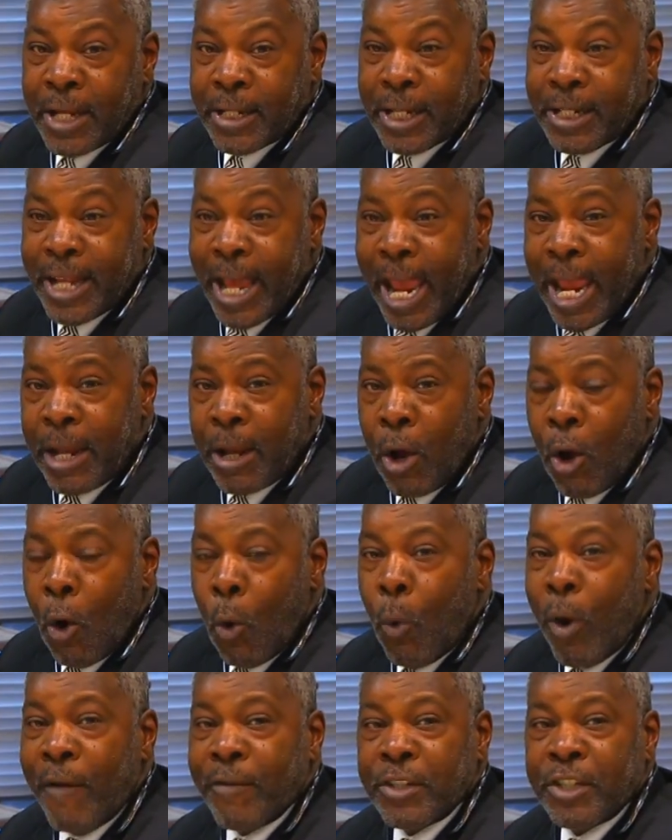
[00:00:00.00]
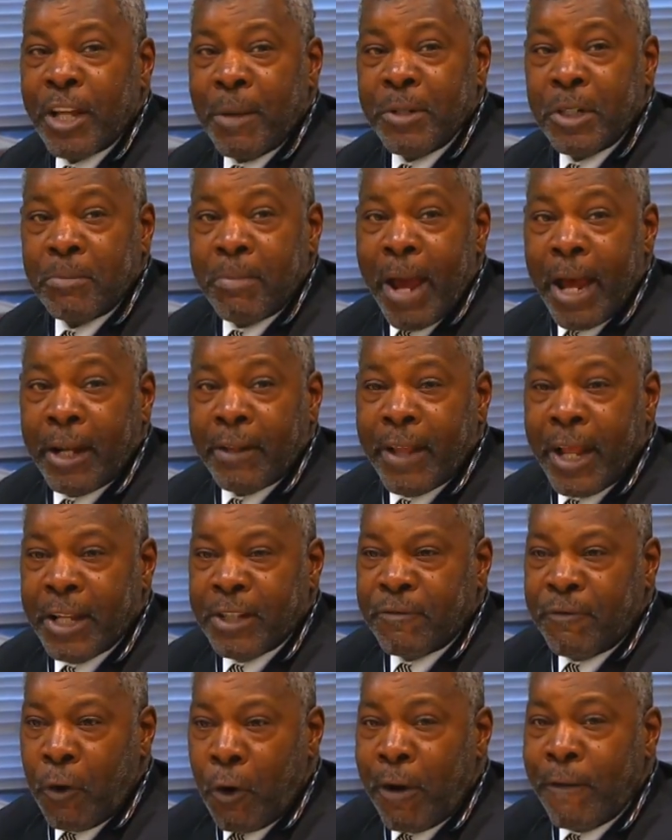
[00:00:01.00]
Today, we have a subject matter that
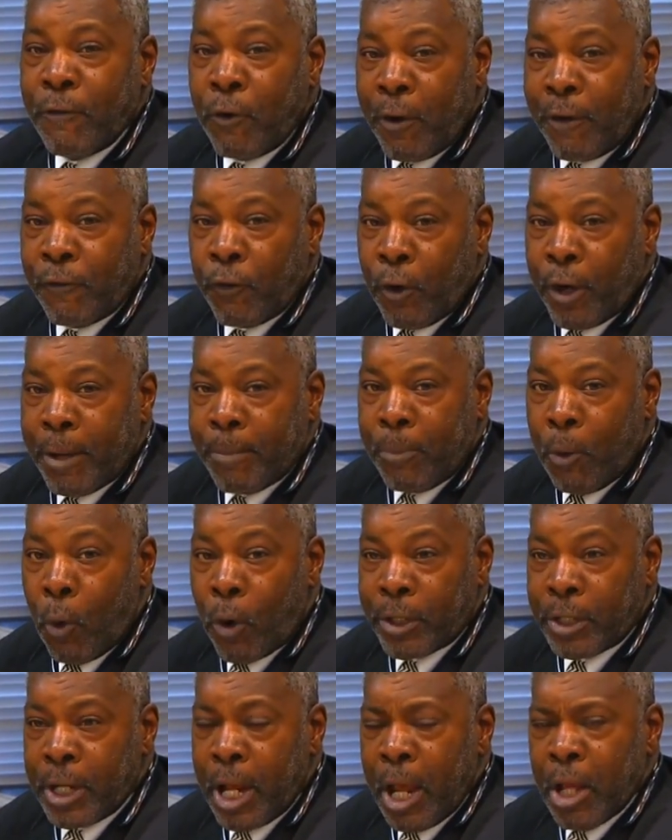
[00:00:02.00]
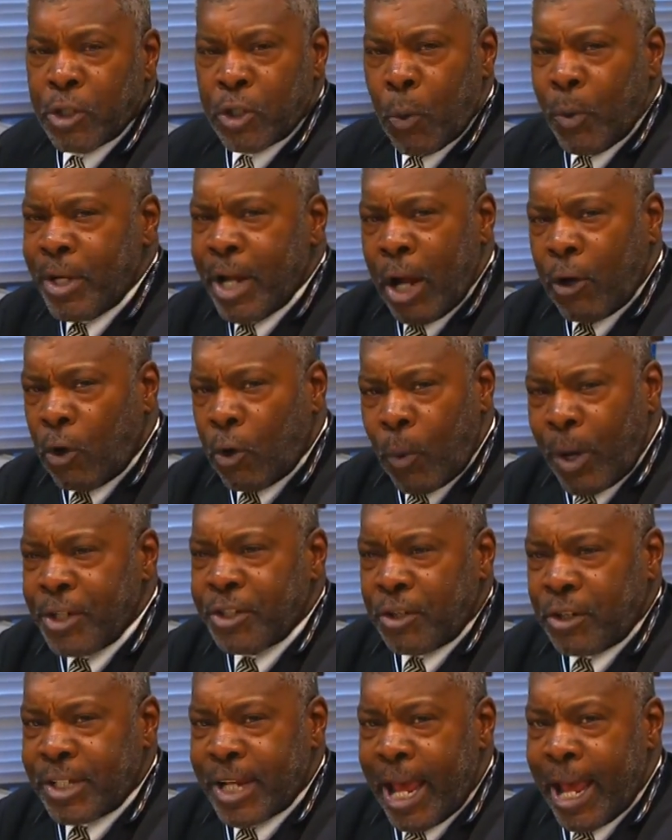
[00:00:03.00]
is very, very, very important, so we're not going to
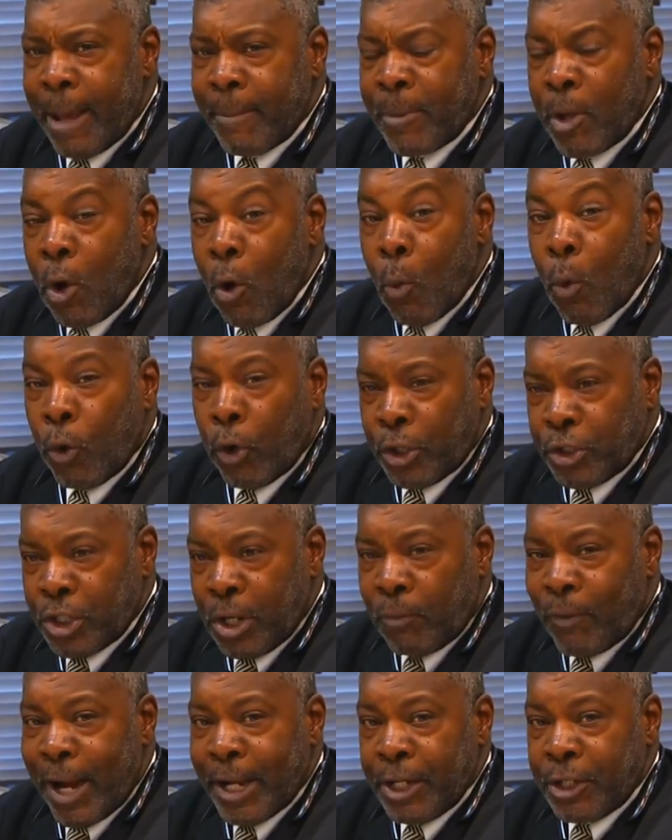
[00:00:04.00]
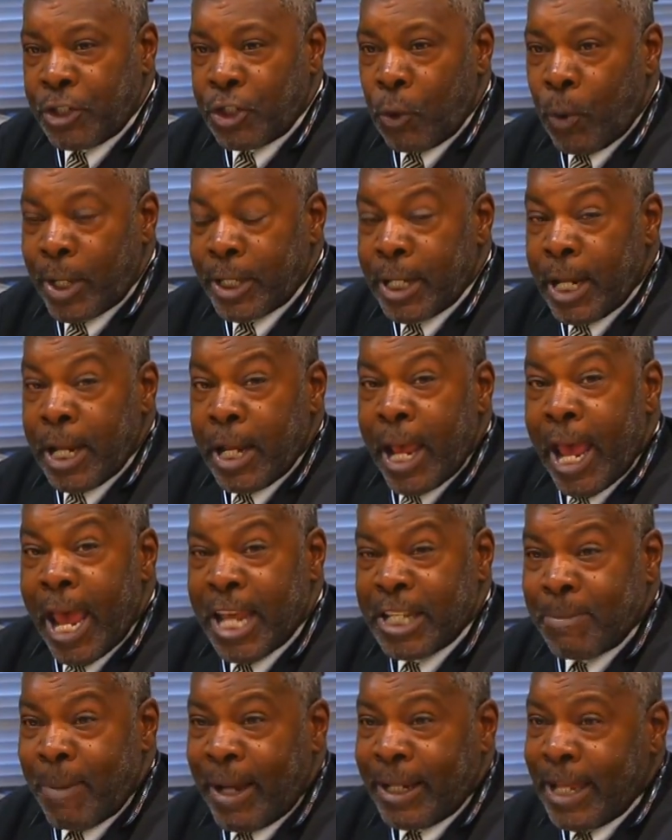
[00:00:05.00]
waste your time. We're going to jump right into it.
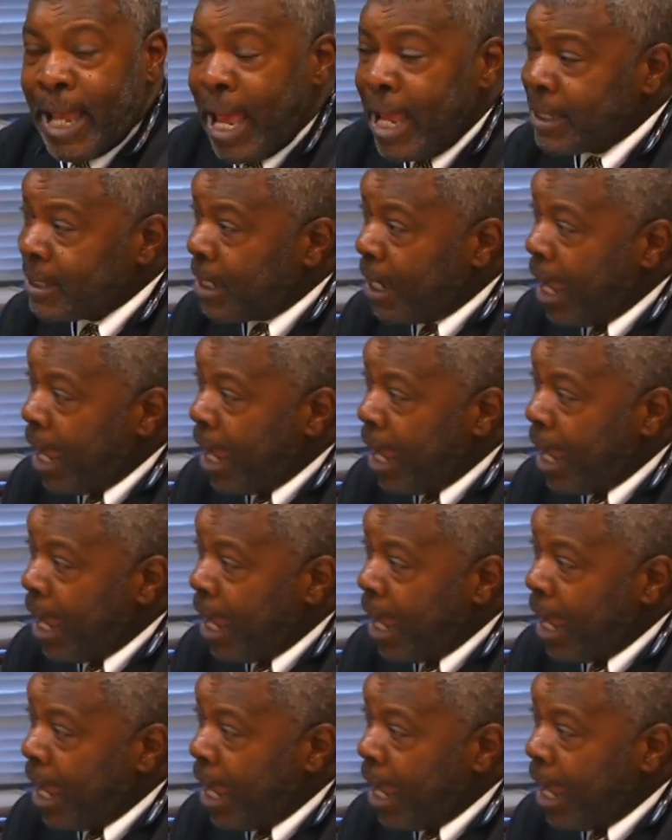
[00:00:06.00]
As my guests,